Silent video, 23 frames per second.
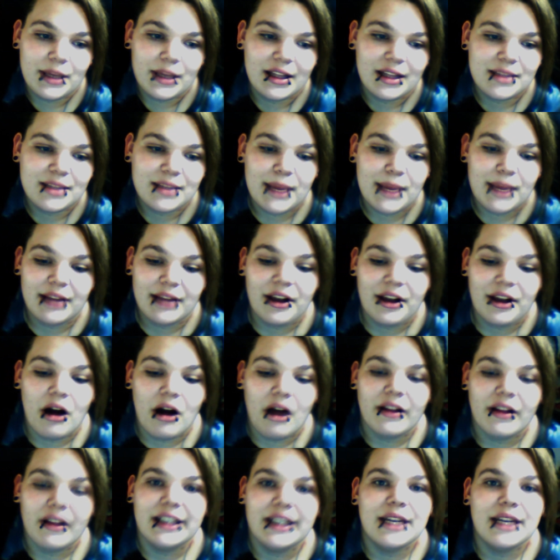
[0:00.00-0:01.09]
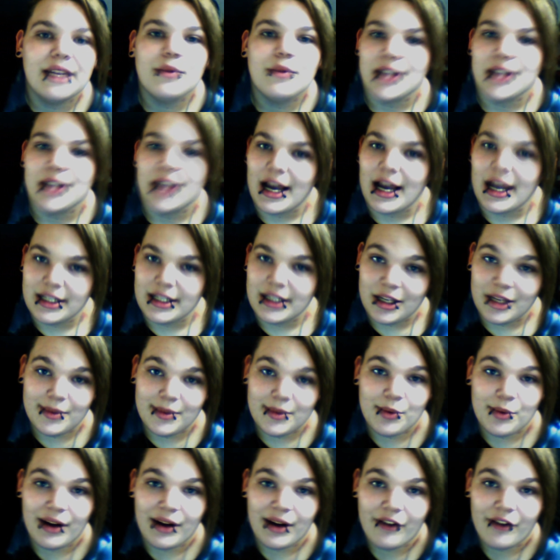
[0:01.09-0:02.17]
That's mainly all I did was ice cubes
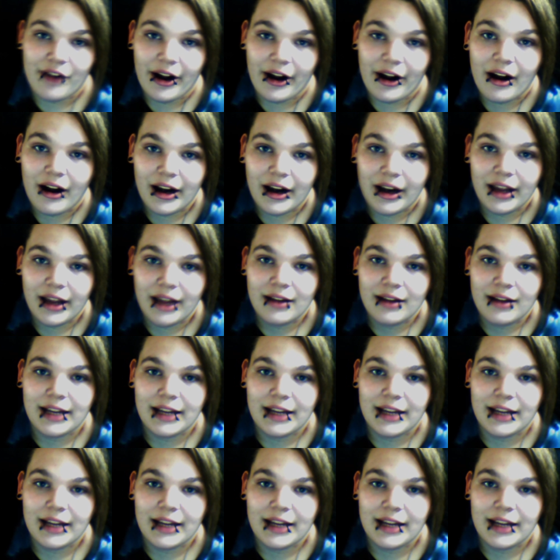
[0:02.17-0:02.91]
whenever I got it.